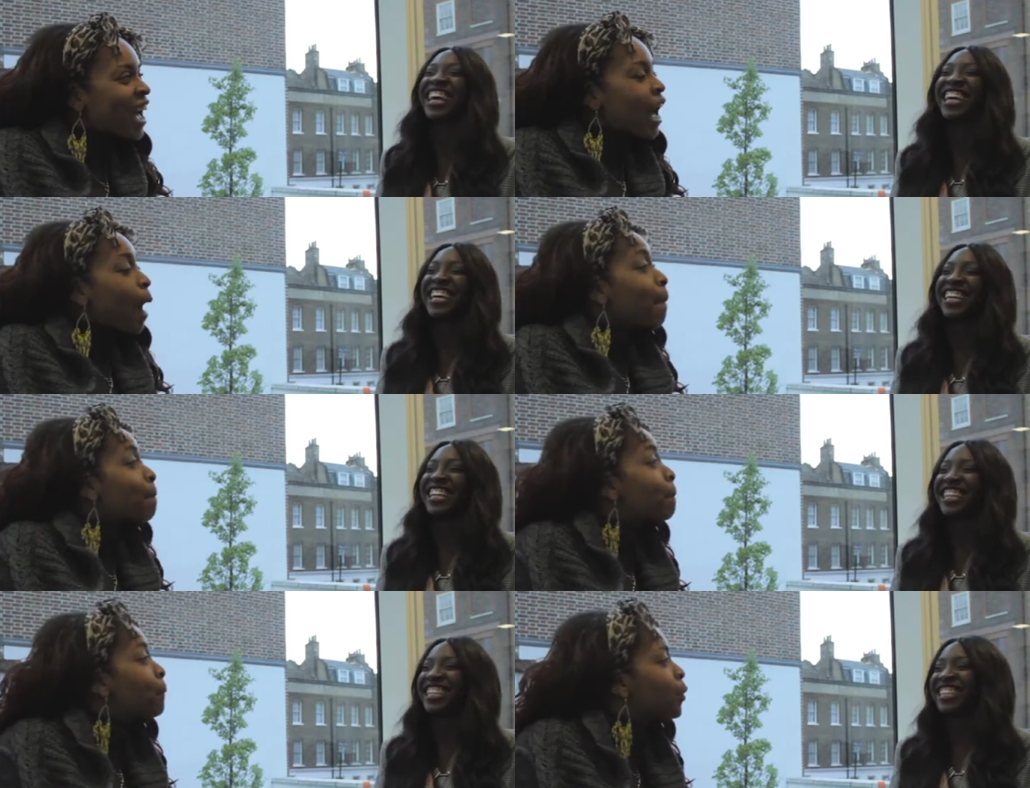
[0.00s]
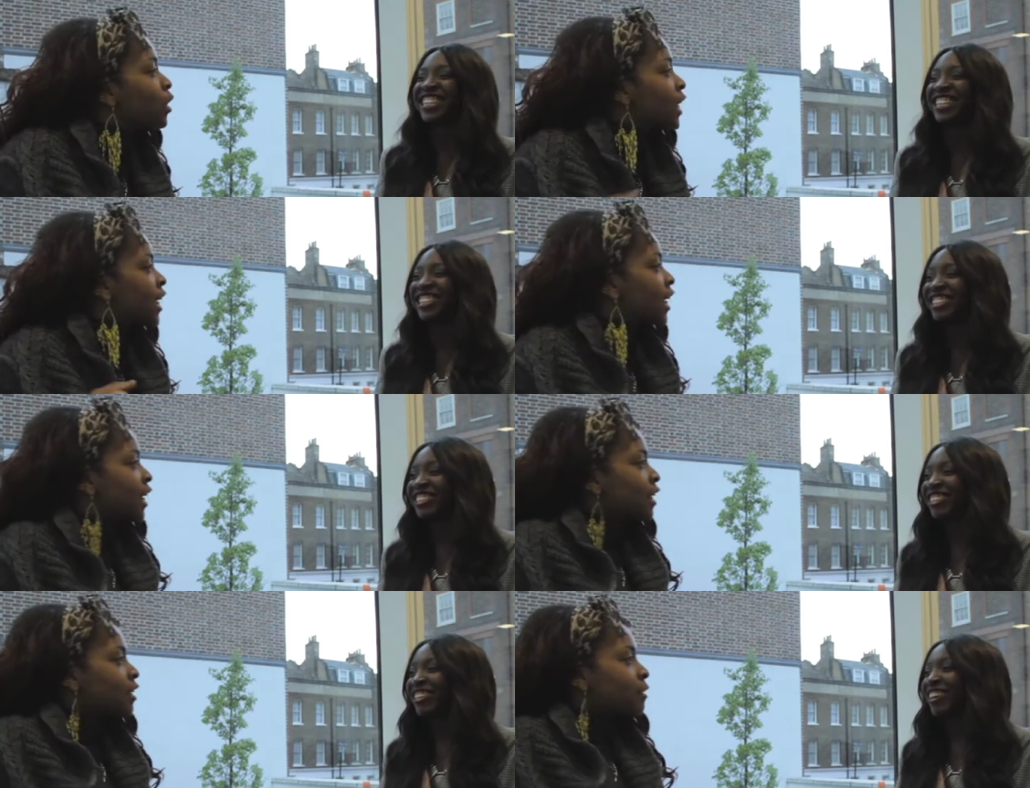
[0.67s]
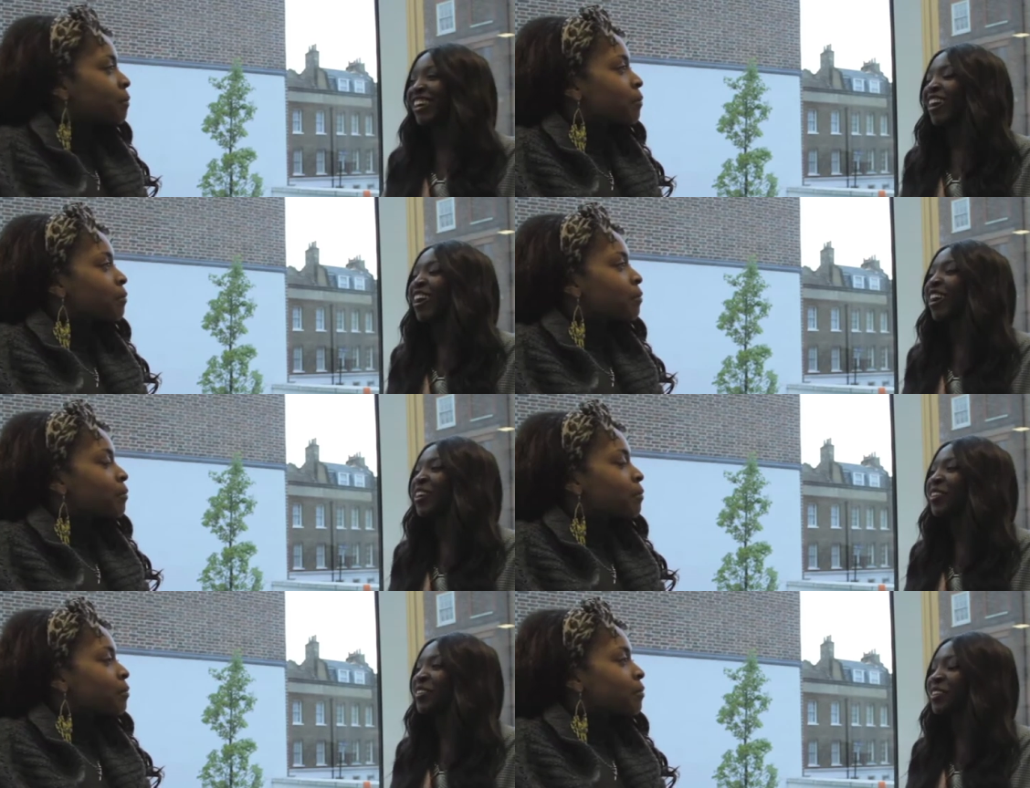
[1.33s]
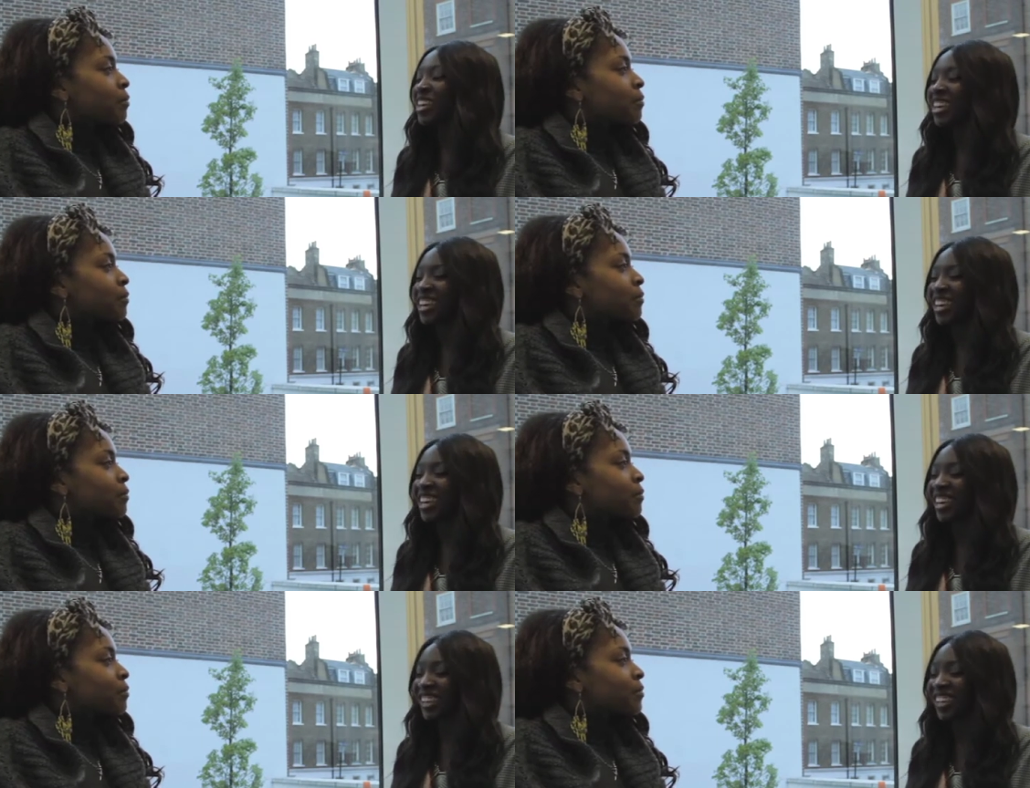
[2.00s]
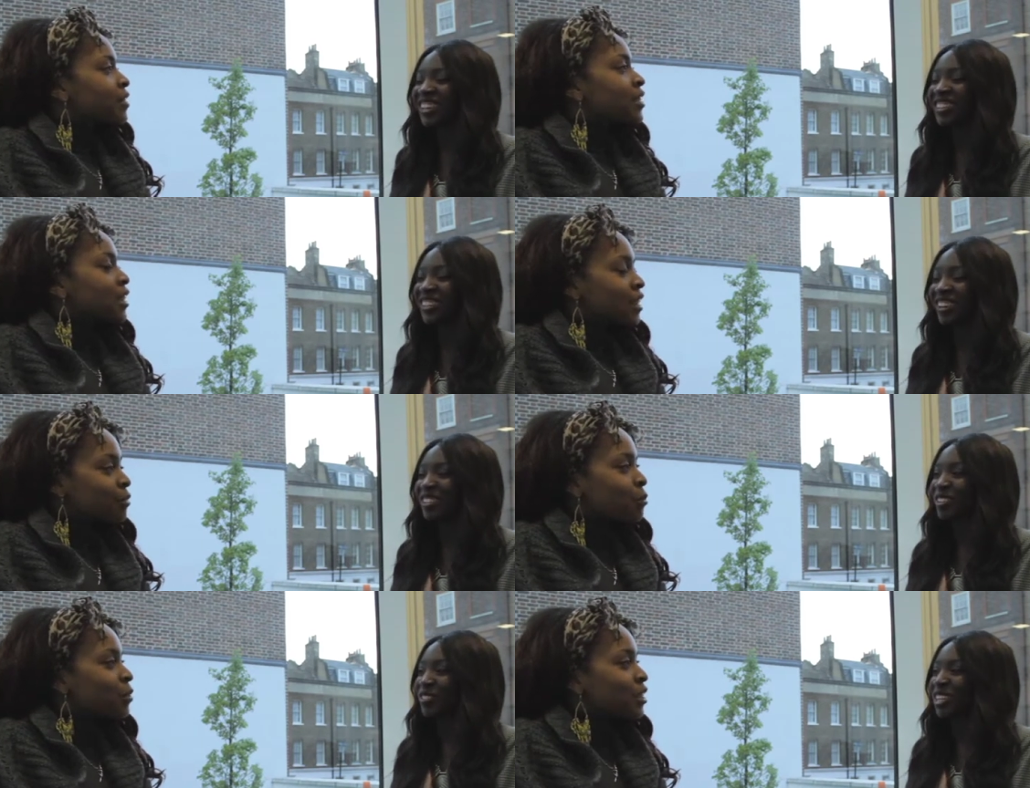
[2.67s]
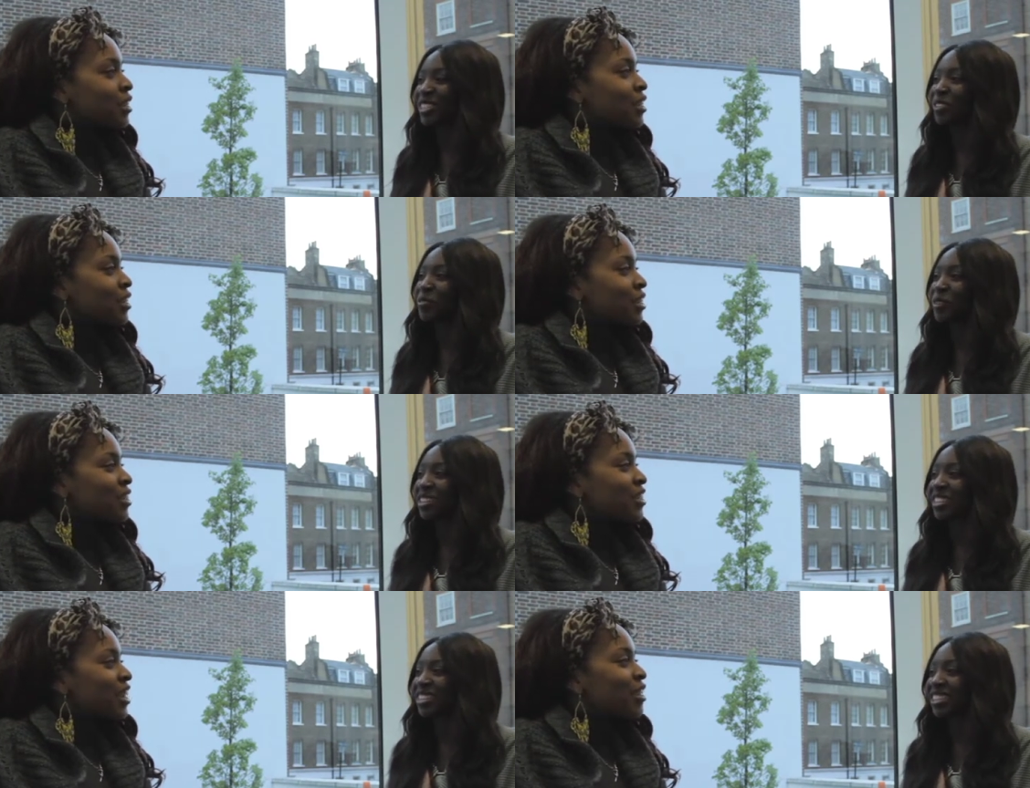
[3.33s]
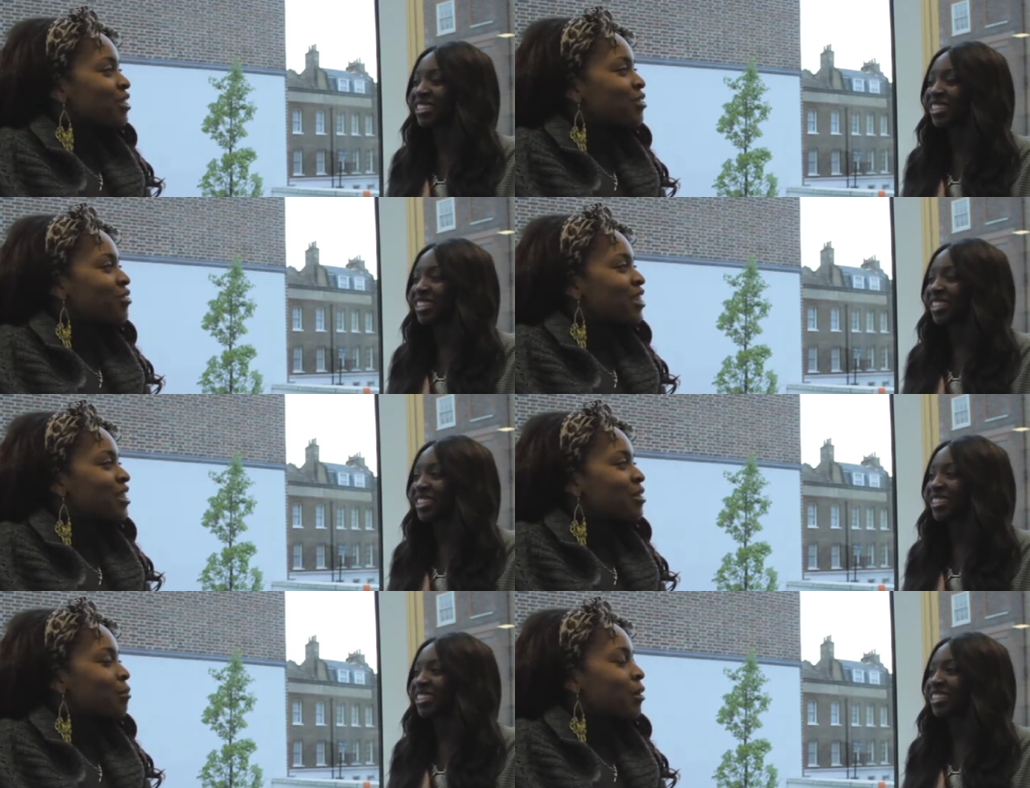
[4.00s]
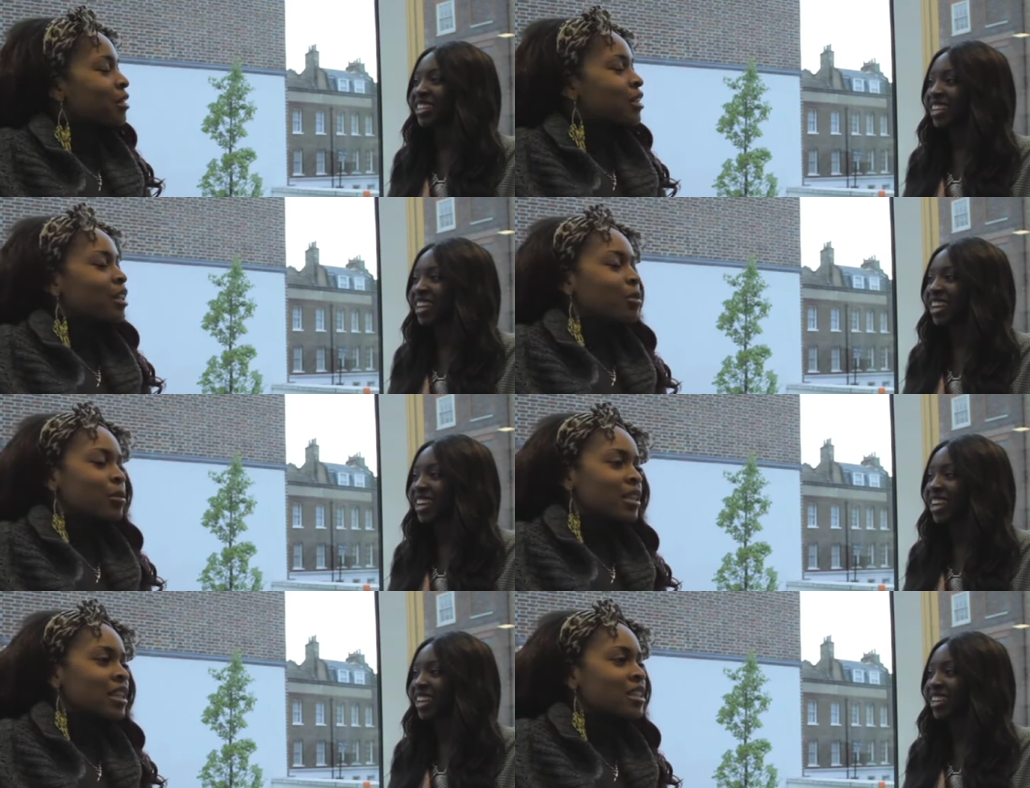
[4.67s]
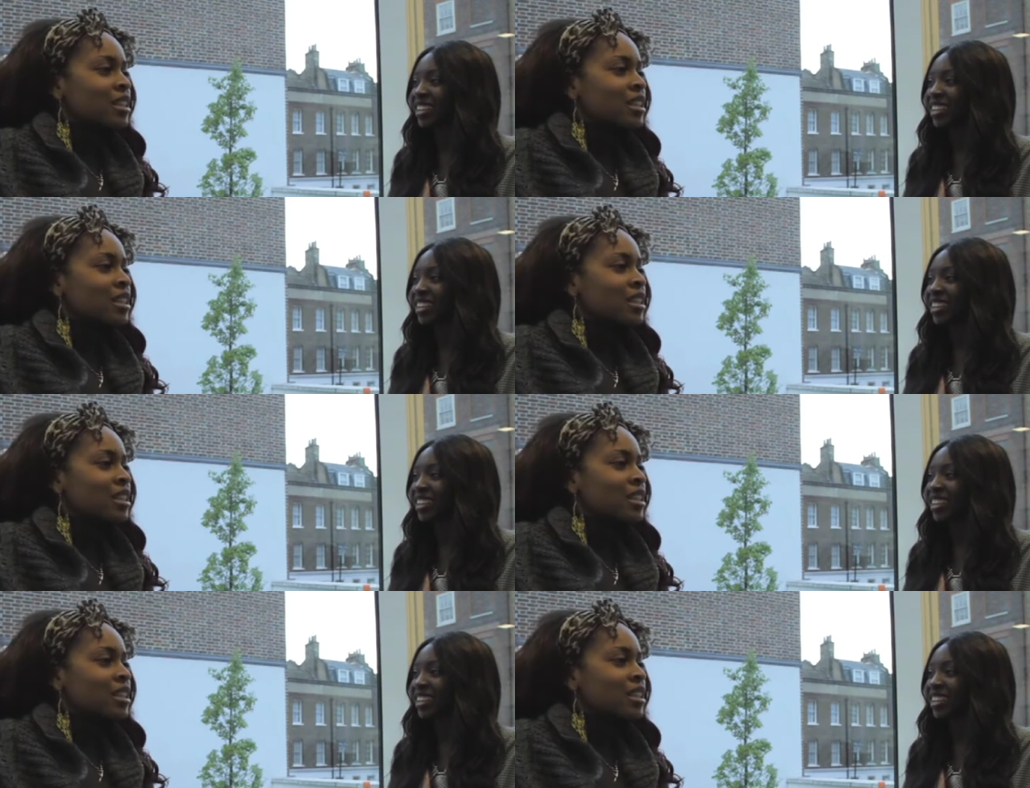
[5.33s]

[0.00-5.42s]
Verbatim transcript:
Speaker 1: and bullying. Oh yeah, yeah. That's a recent one. That's a recent one. Yeah. Well, let's